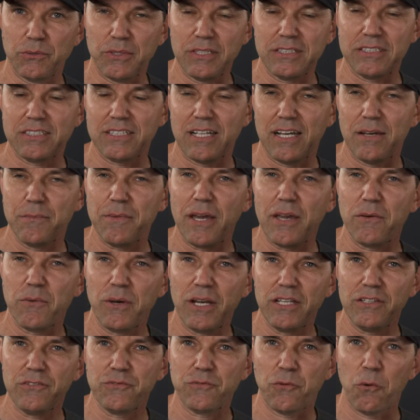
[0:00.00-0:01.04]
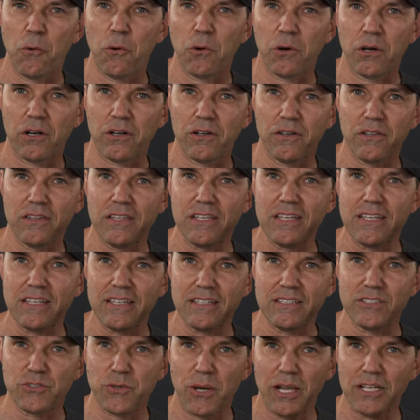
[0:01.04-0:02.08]
this time I went for
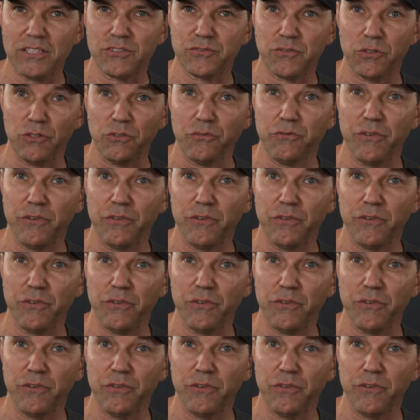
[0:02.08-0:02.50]
the Transfer